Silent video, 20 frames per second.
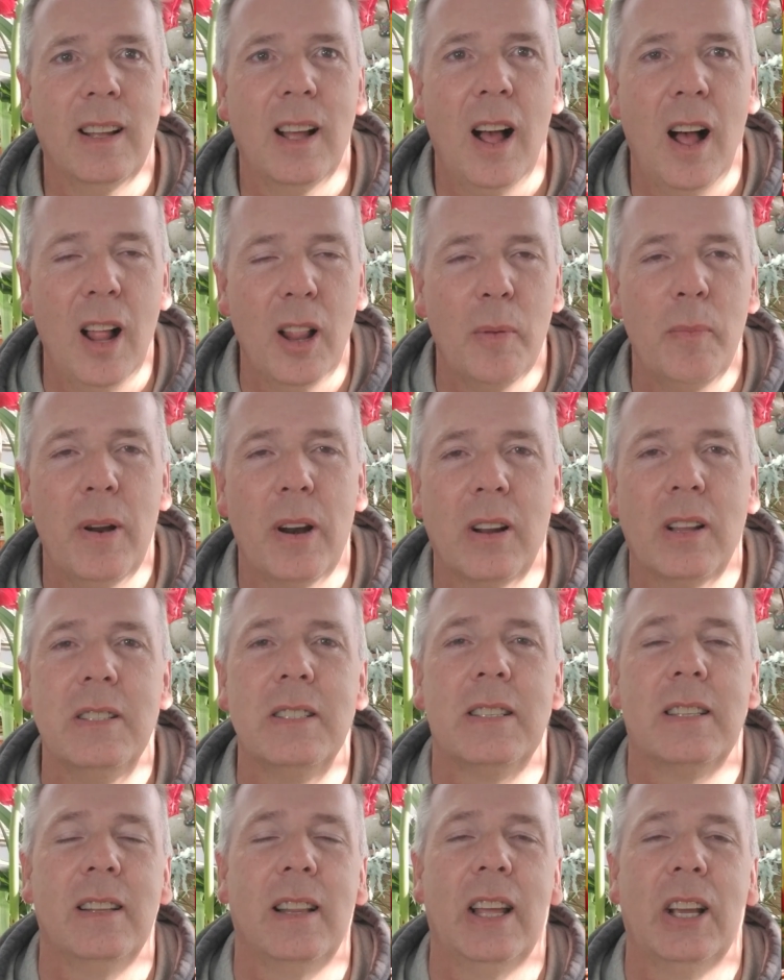All-American
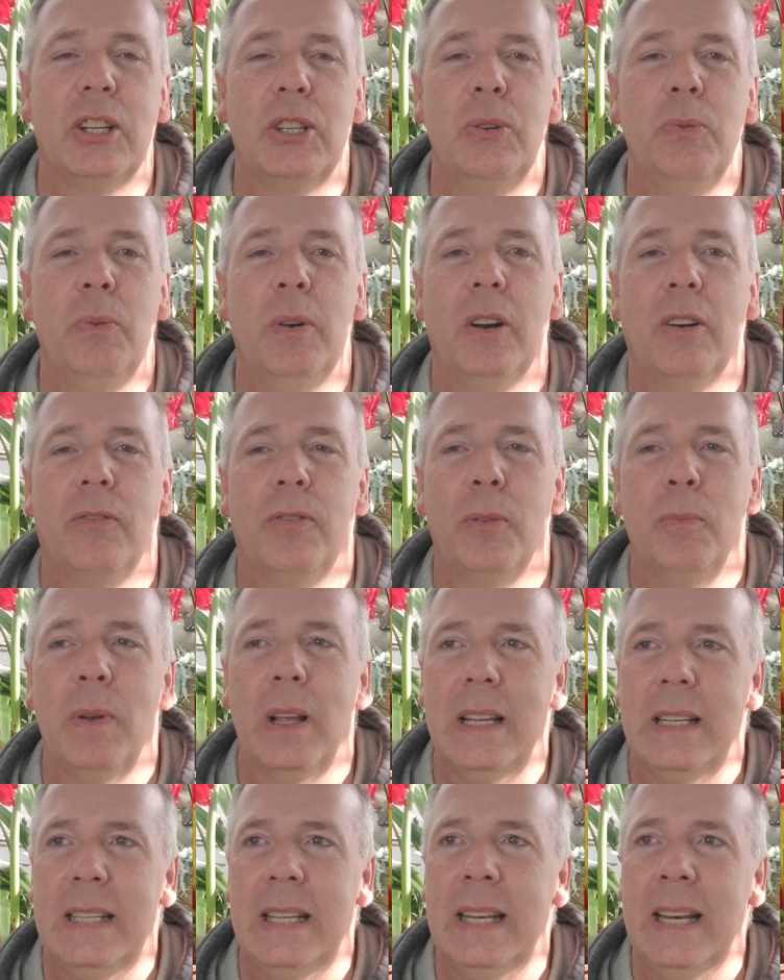Selection winner from
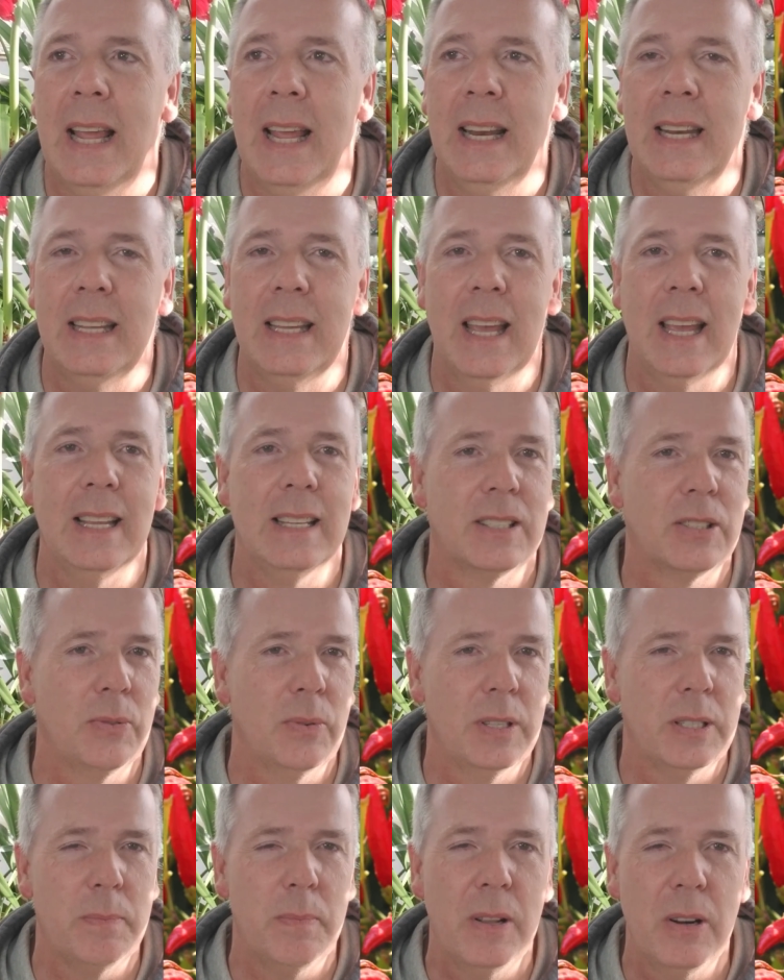1988. So
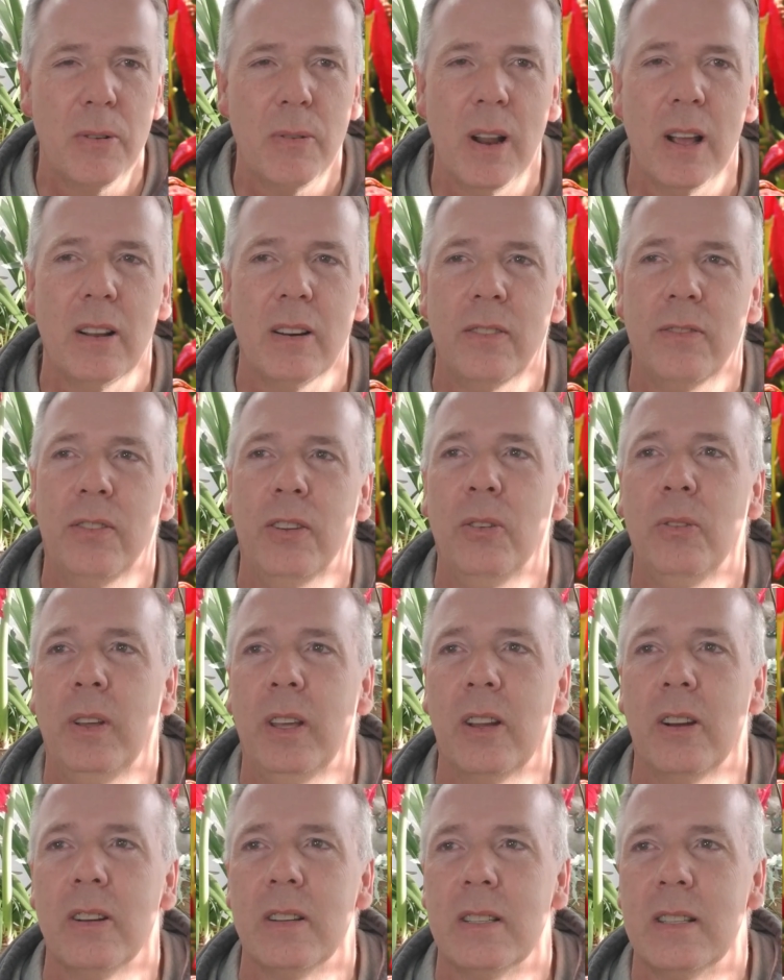it's been around a few
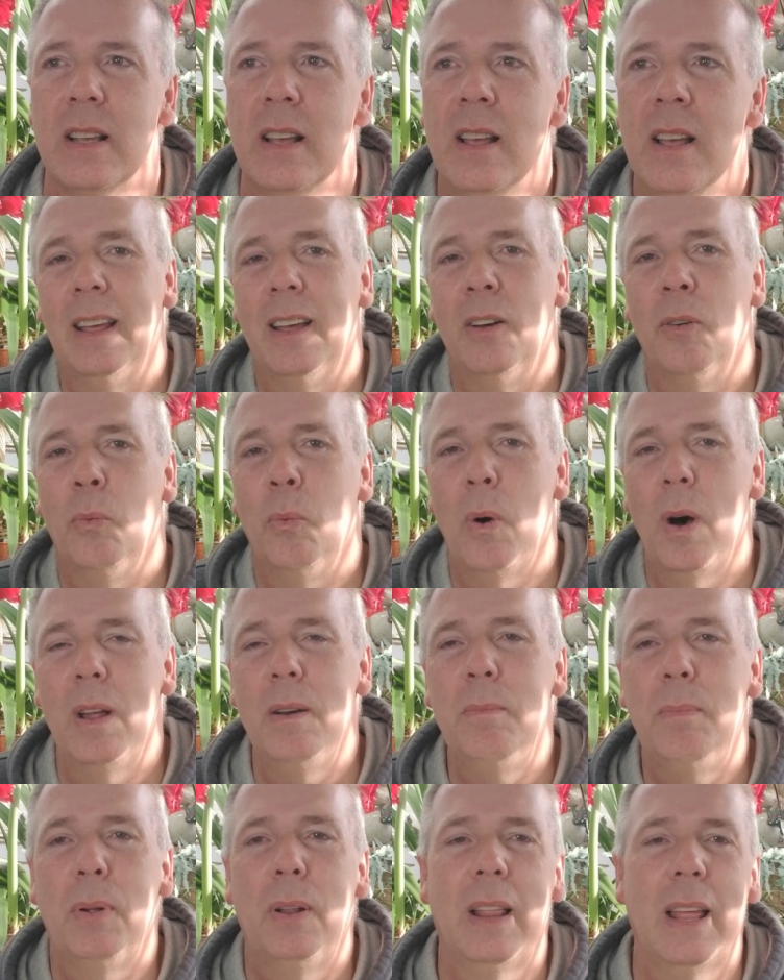years.
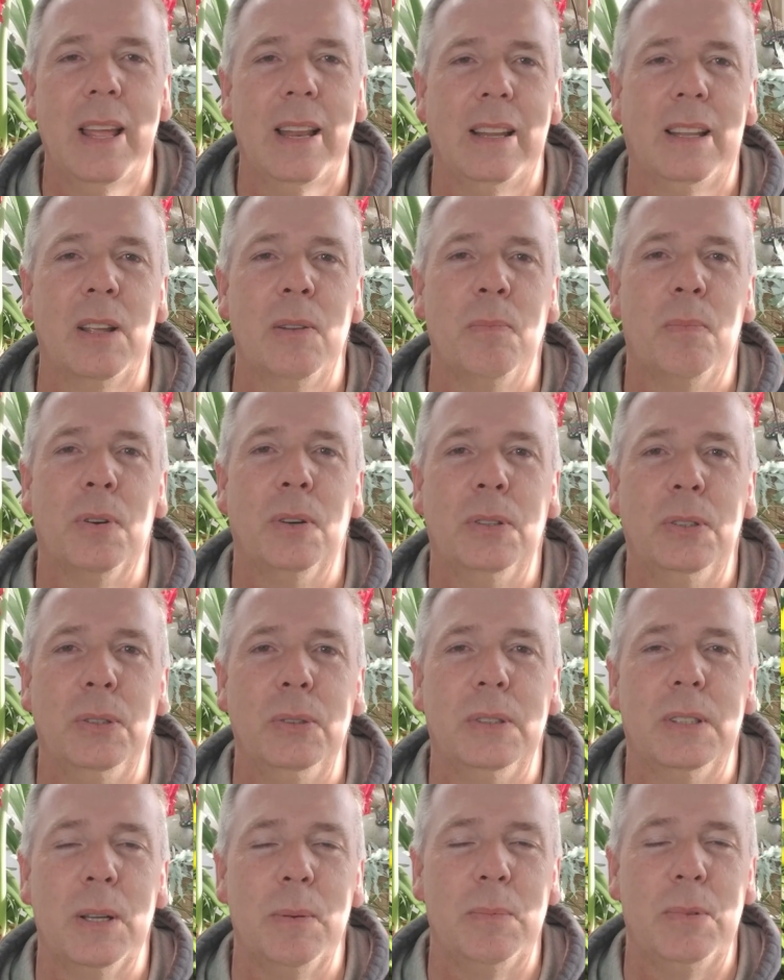One plant can
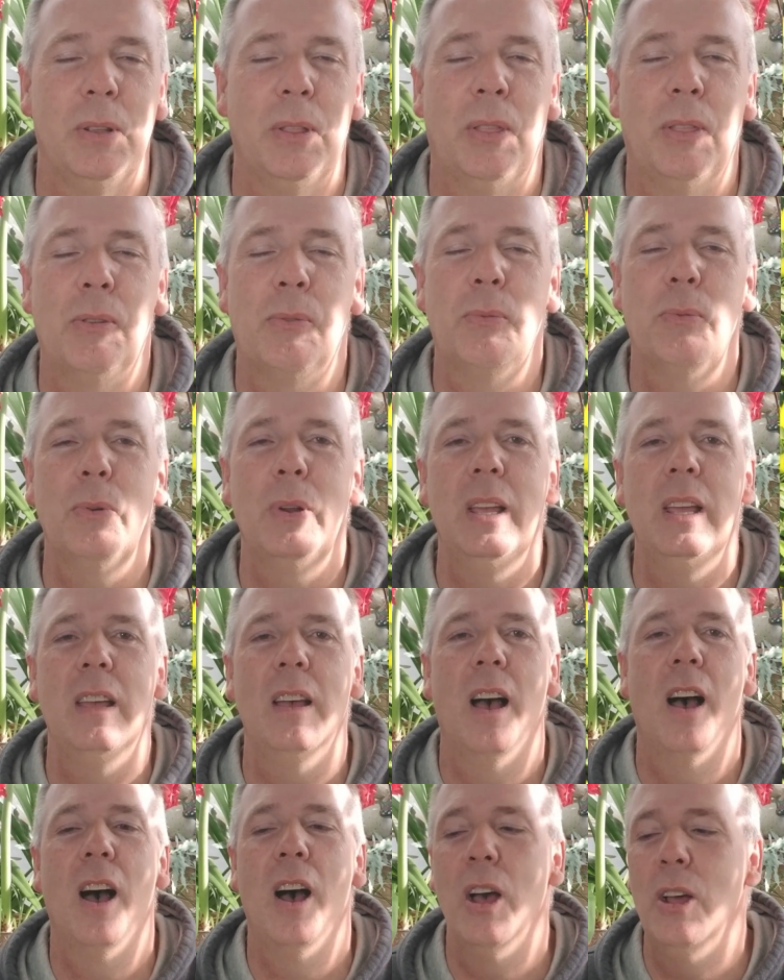produce up to
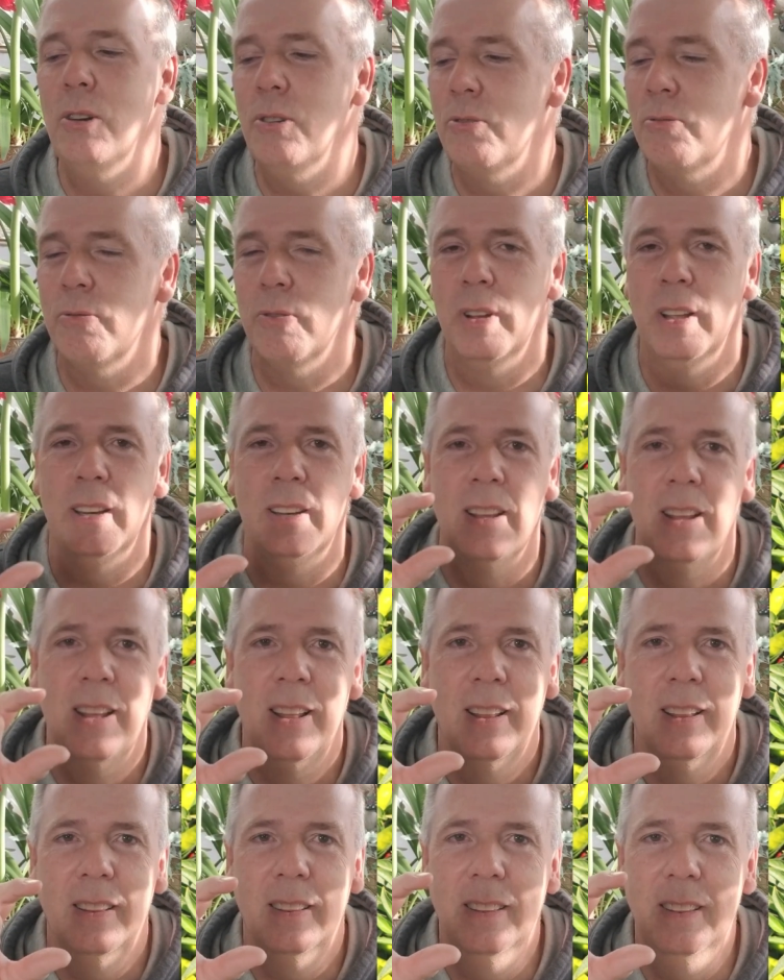300
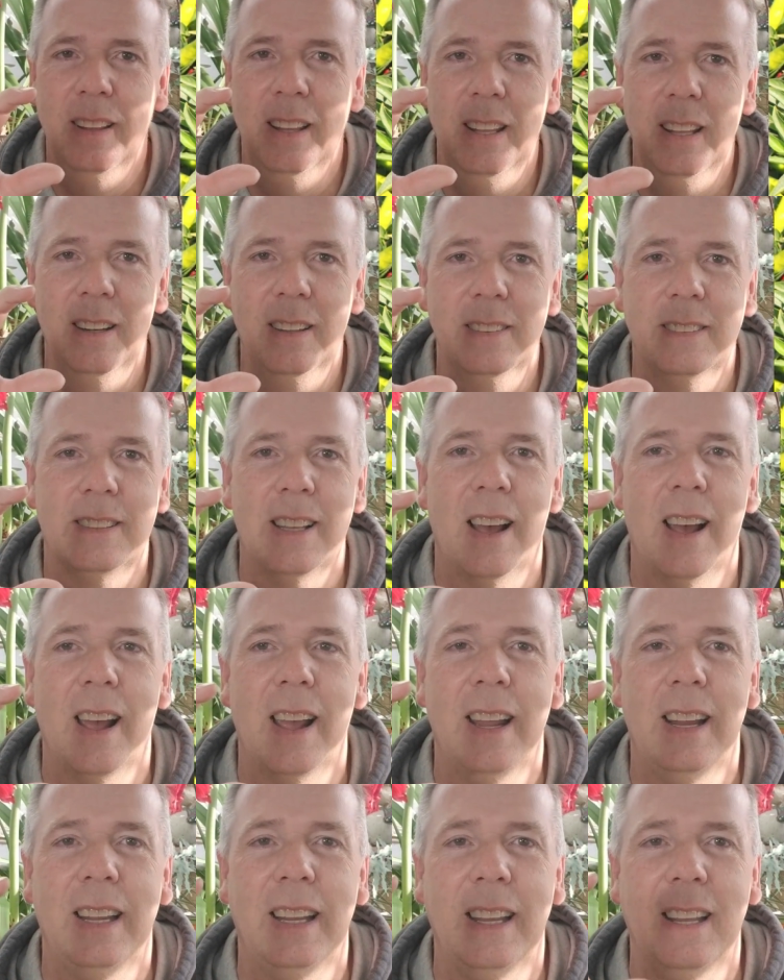little
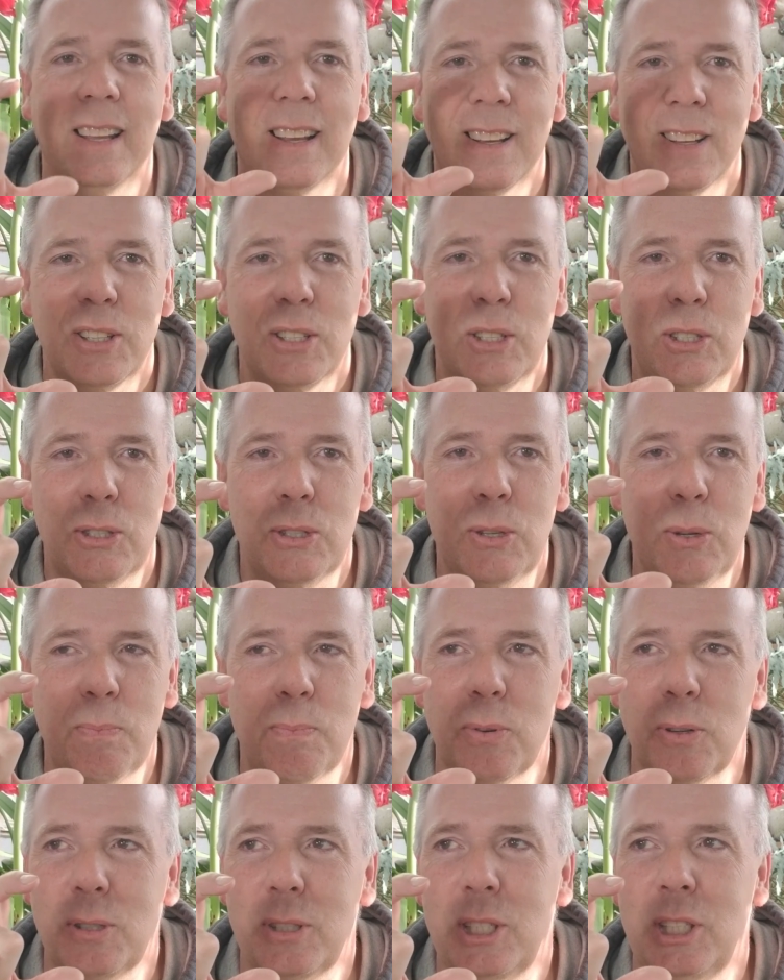tiny
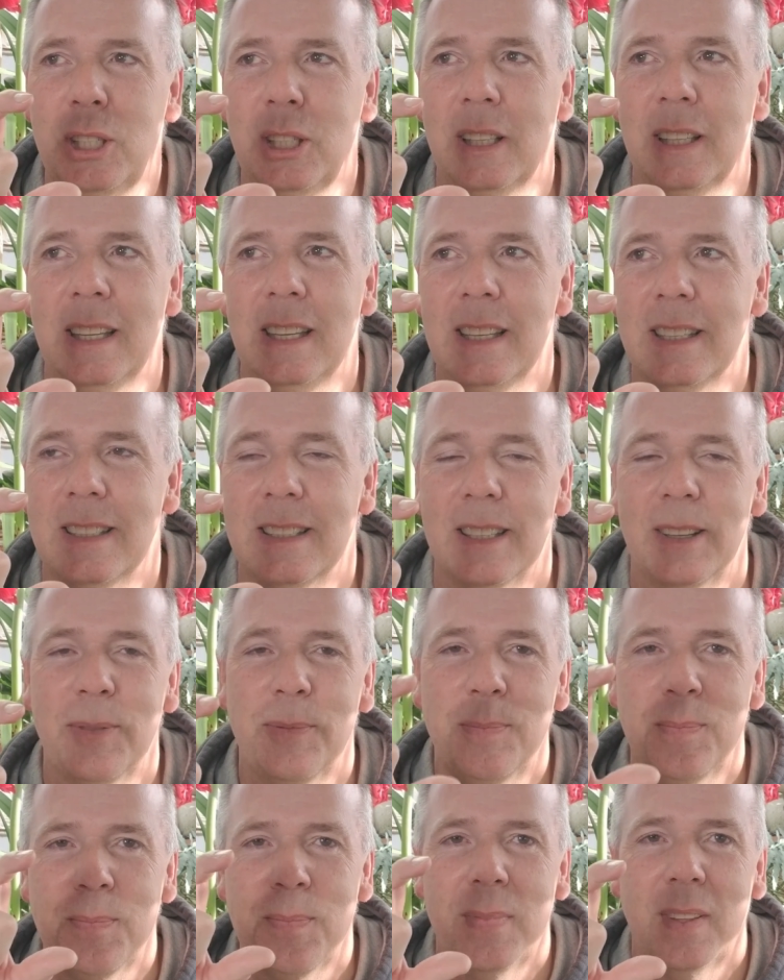super chilies
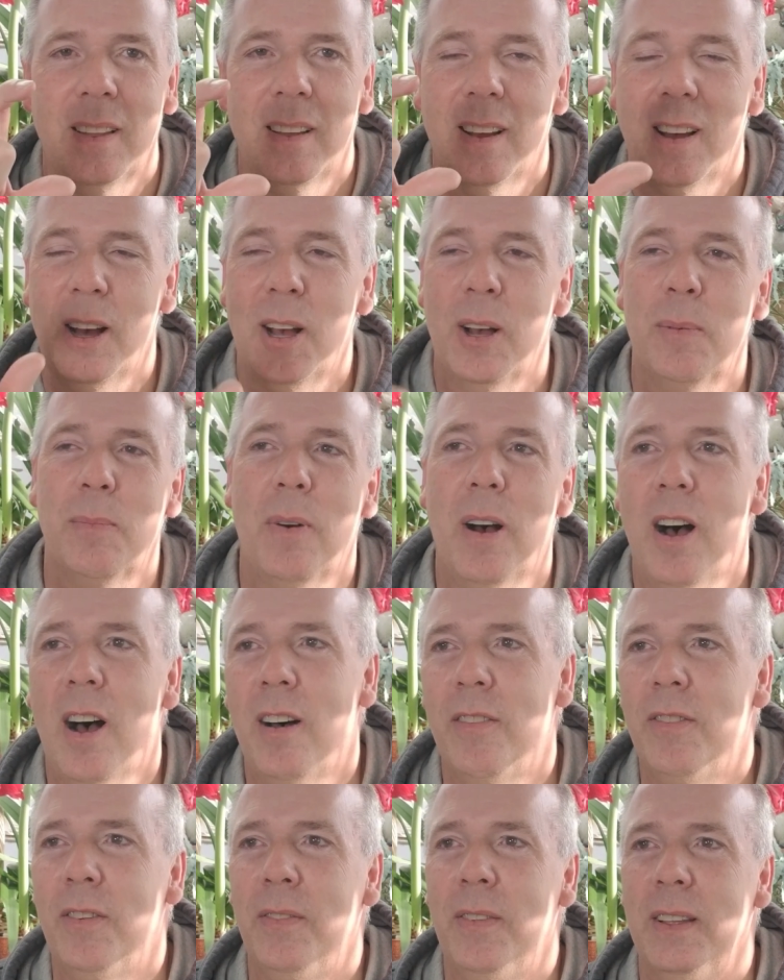
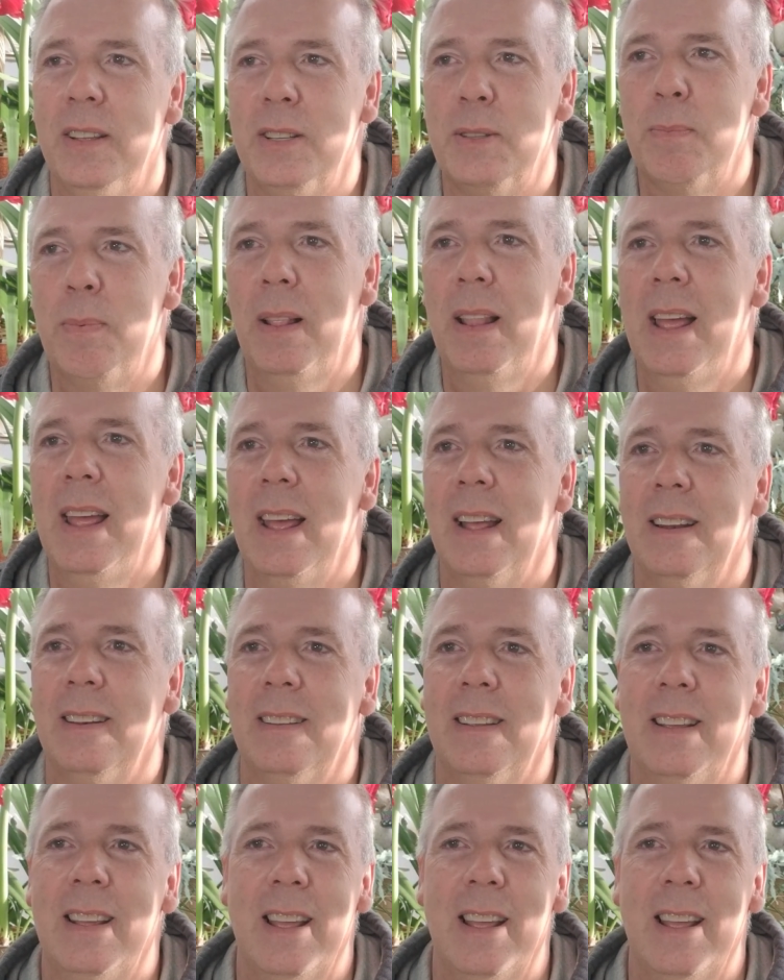off of its plant.